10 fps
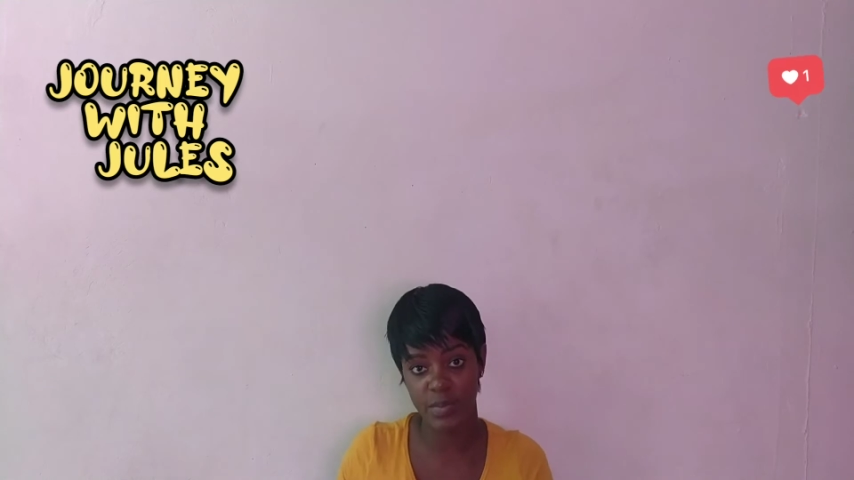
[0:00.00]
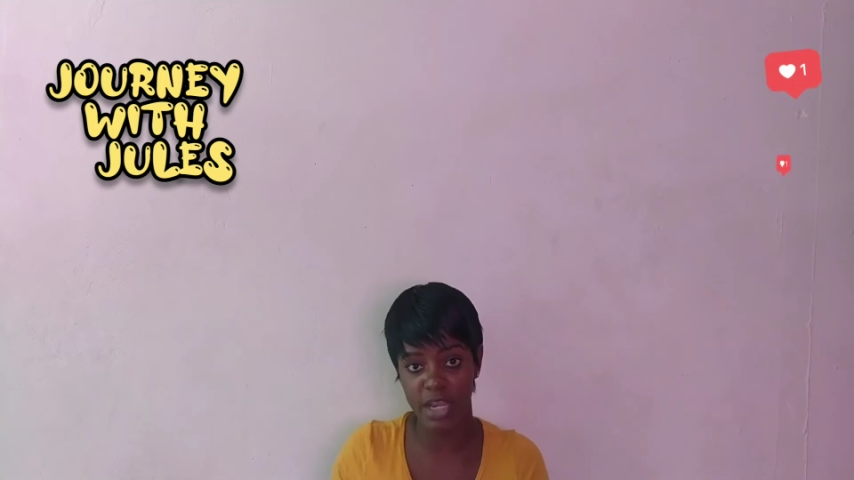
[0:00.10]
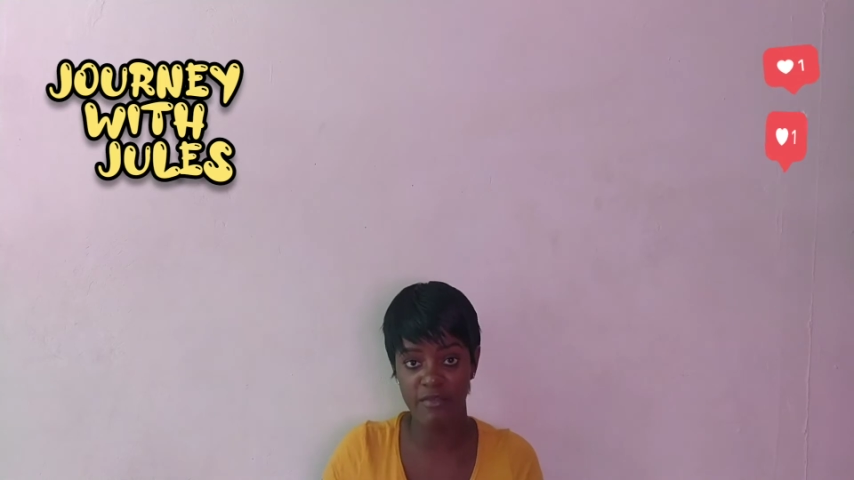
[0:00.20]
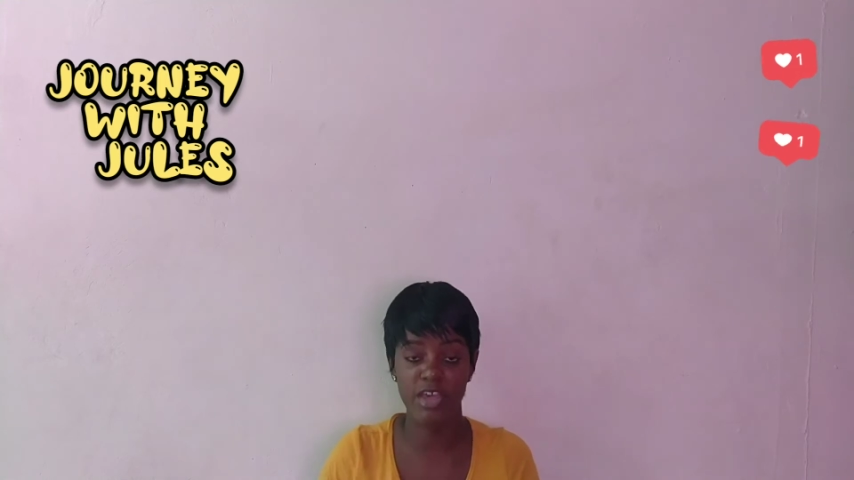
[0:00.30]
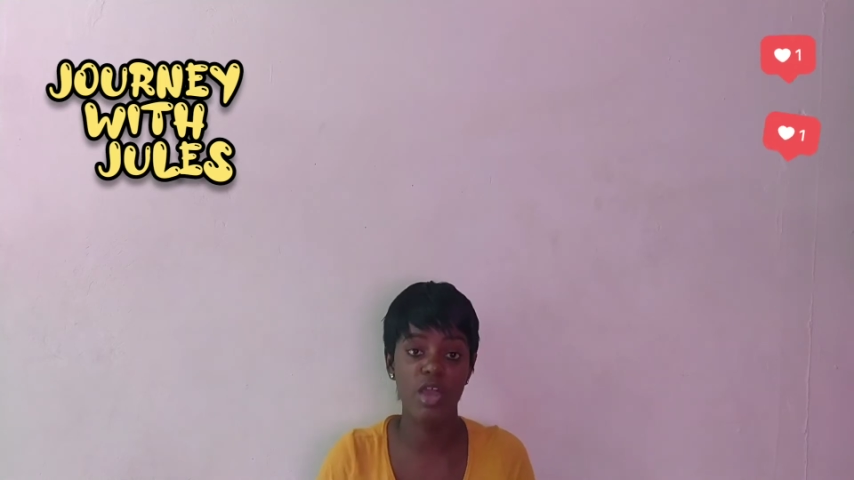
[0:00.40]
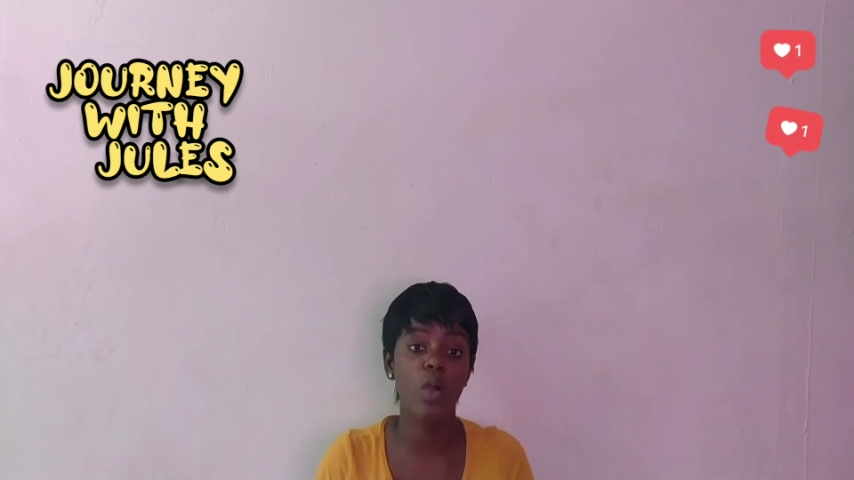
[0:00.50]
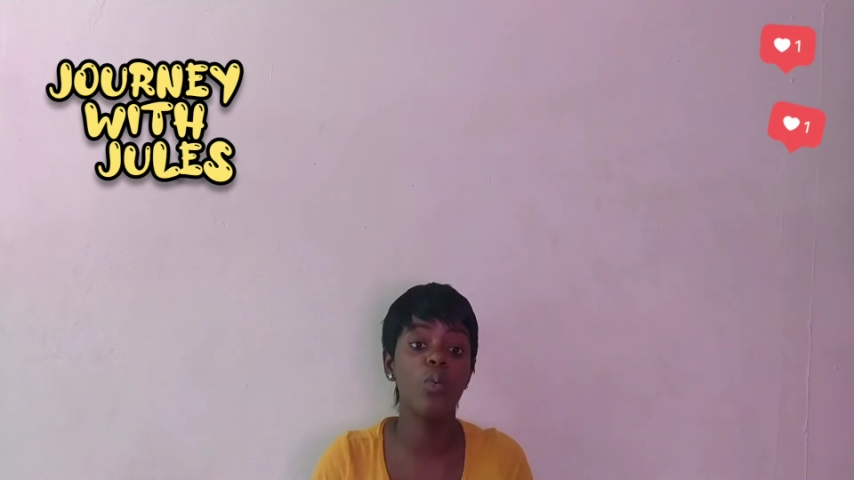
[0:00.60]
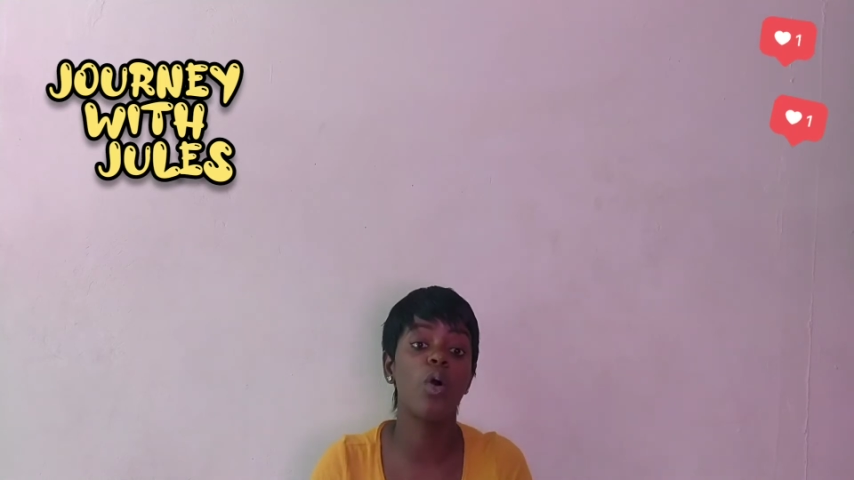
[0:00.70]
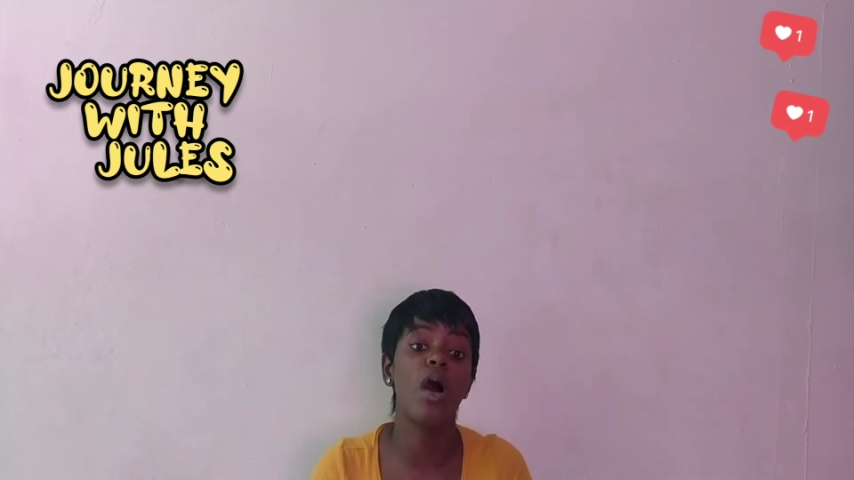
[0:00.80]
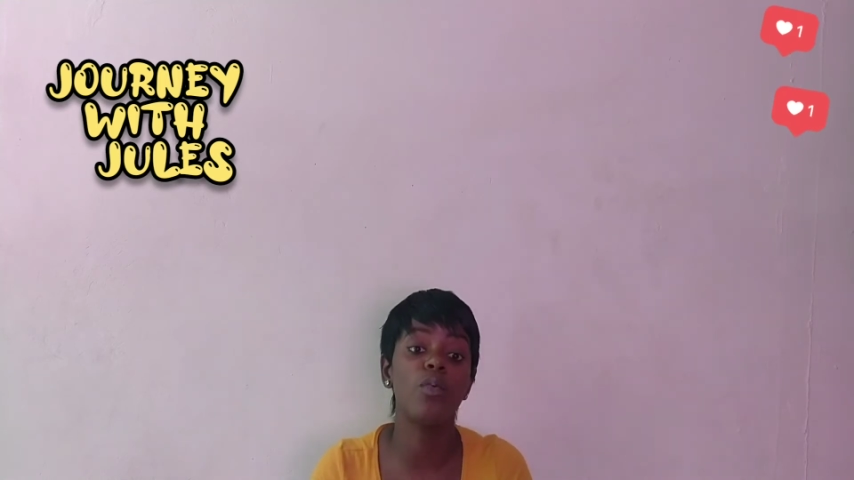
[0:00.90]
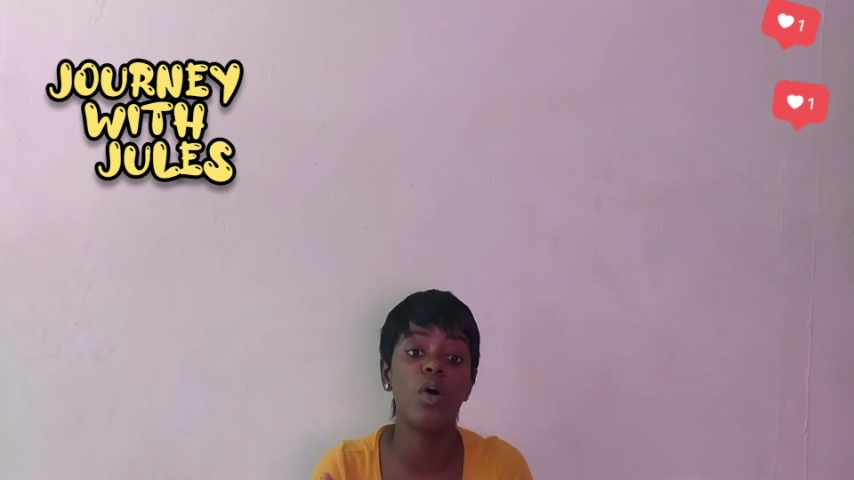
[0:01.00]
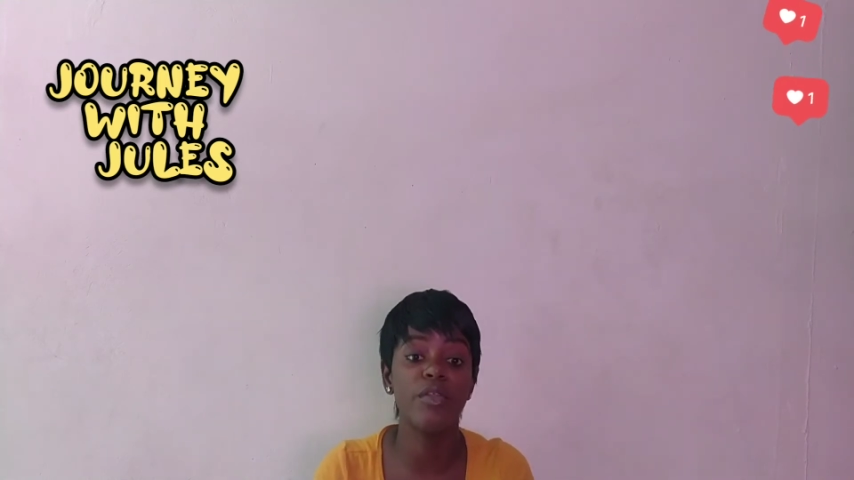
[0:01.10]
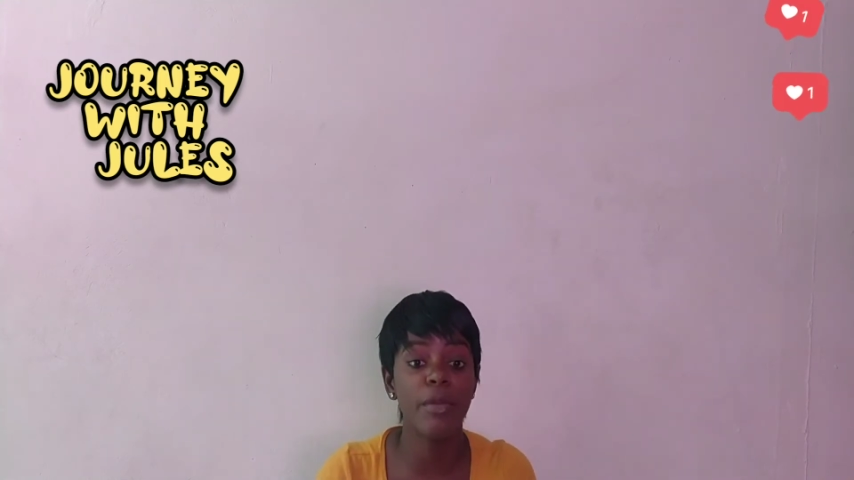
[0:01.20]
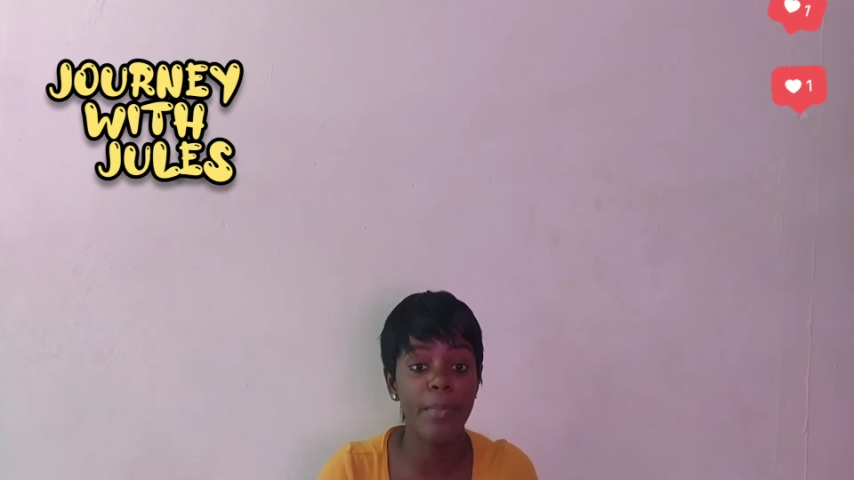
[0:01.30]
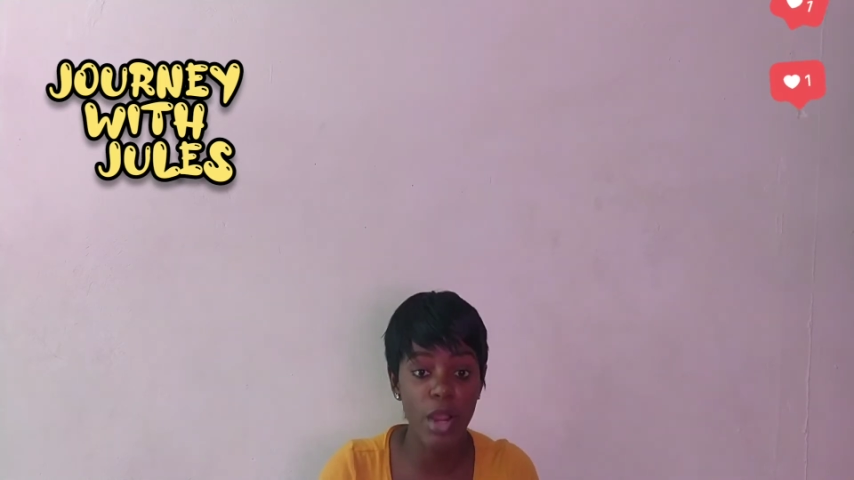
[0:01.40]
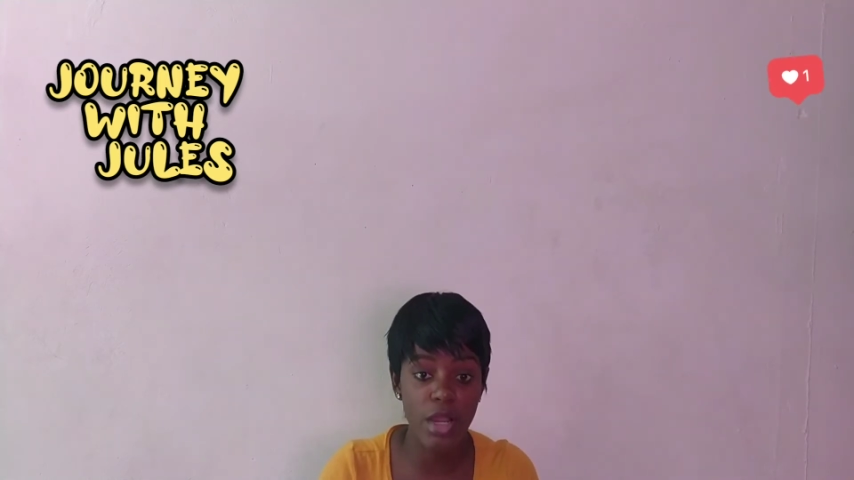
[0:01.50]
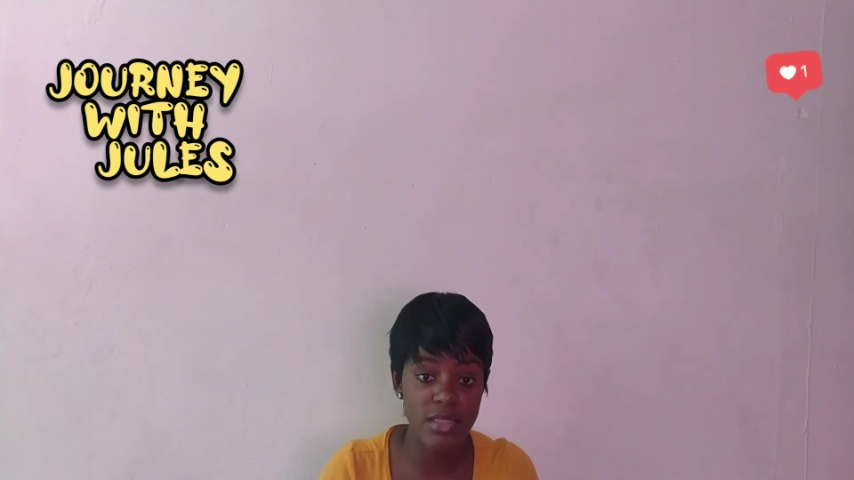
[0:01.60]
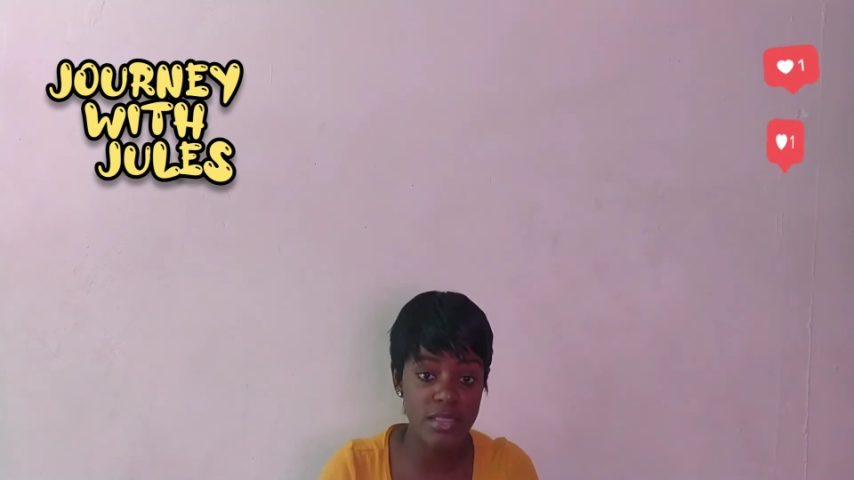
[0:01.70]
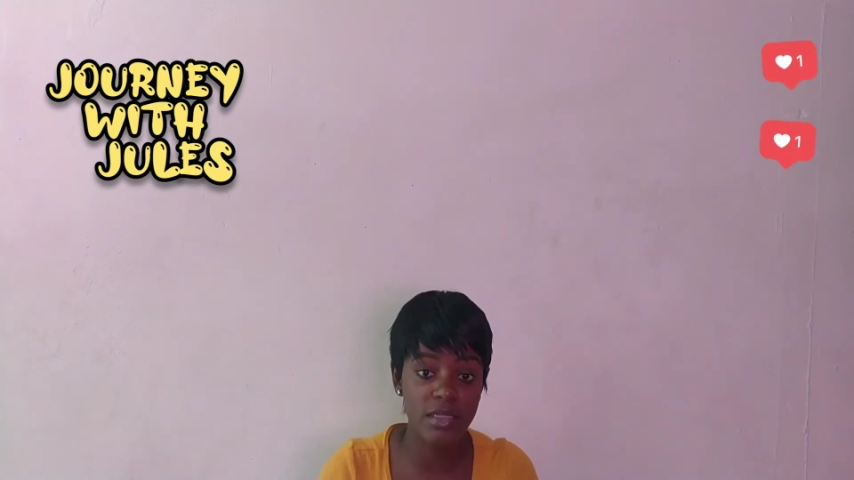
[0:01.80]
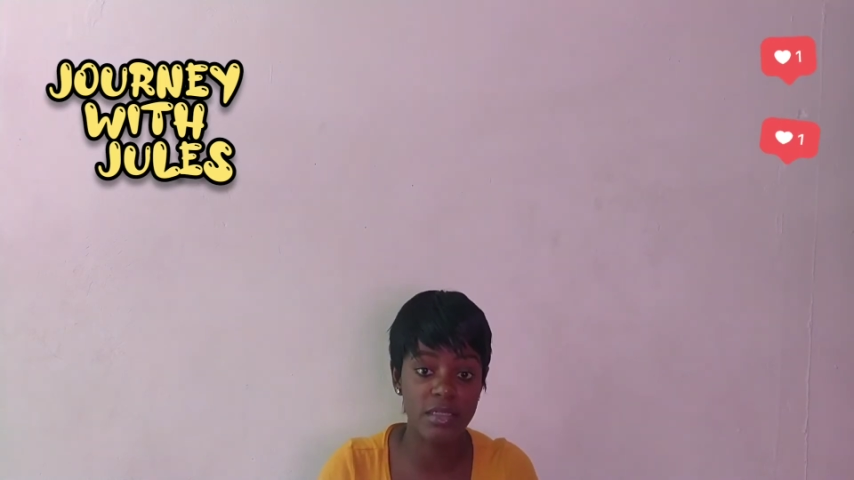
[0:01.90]
whenever you're around the
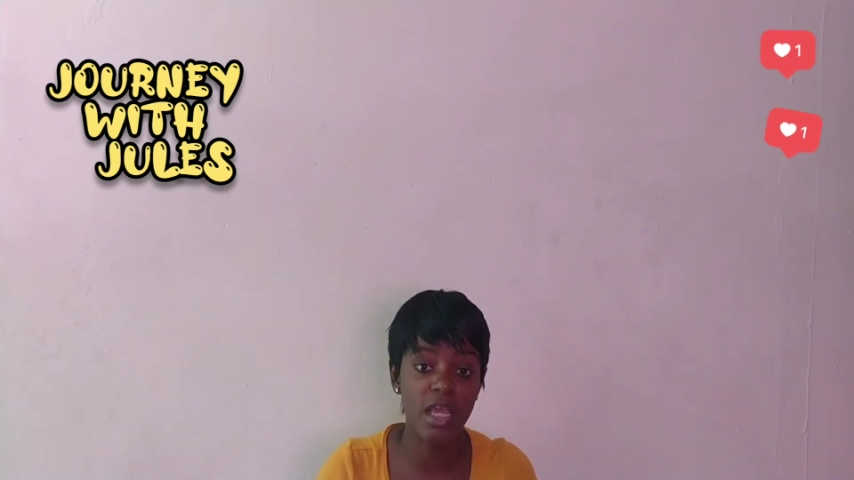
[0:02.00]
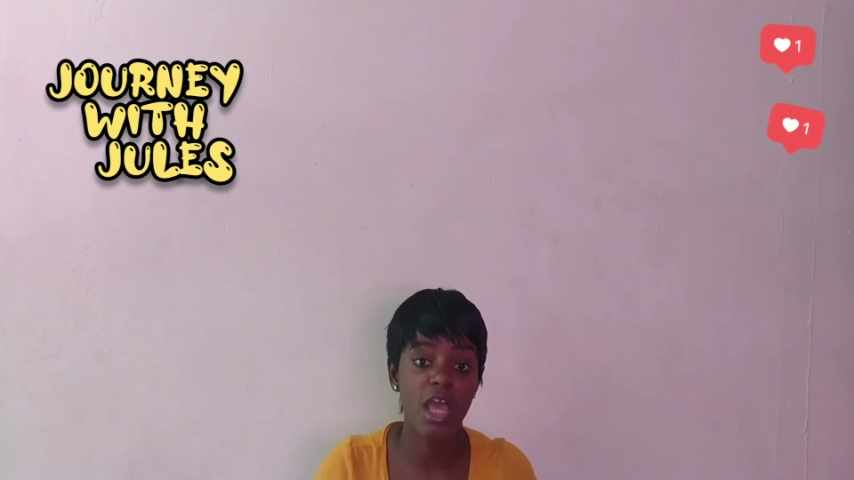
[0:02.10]
person.